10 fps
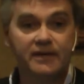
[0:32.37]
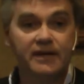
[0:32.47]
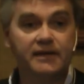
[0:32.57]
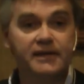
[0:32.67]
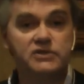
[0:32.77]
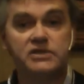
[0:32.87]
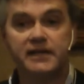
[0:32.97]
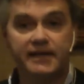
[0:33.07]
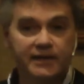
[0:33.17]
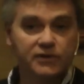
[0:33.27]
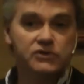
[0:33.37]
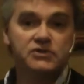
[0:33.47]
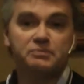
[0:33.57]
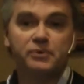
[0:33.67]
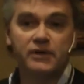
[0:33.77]
And yesterday I got
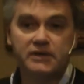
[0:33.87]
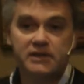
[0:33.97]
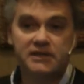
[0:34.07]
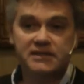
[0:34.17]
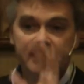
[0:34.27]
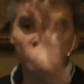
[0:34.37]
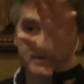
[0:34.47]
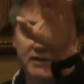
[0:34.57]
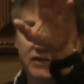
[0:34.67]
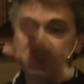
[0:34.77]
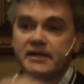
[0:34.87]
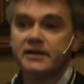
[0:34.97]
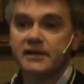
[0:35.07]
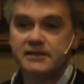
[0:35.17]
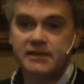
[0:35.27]
support on the table at the
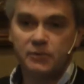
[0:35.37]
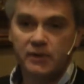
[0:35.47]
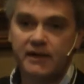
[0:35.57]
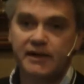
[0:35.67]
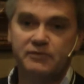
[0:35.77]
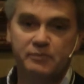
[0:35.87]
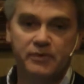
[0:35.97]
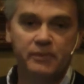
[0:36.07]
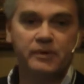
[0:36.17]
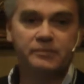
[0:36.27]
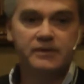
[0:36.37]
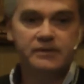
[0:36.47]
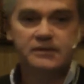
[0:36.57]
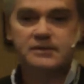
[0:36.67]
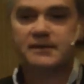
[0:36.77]
dinner. I said, well, I have a problem
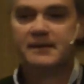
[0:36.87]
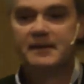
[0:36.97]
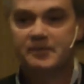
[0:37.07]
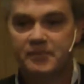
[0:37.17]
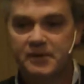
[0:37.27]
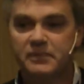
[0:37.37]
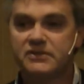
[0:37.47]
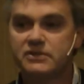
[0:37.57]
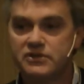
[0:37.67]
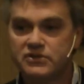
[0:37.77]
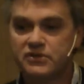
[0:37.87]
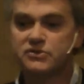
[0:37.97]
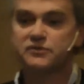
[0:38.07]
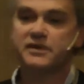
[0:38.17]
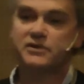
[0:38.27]
because my message is not
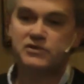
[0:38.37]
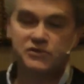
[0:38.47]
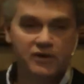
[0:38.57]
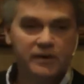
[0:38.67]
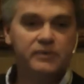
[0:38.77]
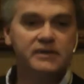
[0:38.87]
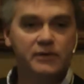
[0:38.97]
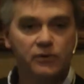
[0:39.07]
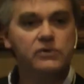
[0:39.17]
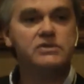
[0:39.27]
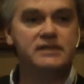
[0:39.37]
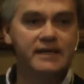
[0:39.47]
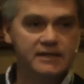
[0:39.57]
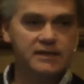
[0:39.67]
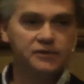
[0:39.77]
so very strong, but they all
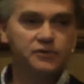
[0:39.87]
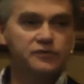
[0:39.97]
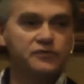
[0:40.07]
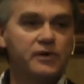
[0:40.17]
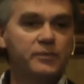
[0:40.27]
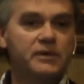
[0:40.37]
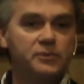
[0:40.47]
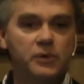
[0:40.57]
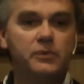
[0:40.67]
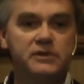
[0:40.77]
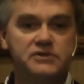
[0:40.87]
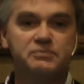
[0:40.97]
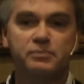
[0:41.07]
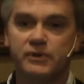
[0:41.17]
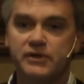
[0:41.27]
said uniformly, we will
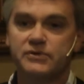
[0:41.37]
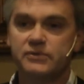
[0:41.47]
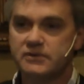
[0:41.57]
support you.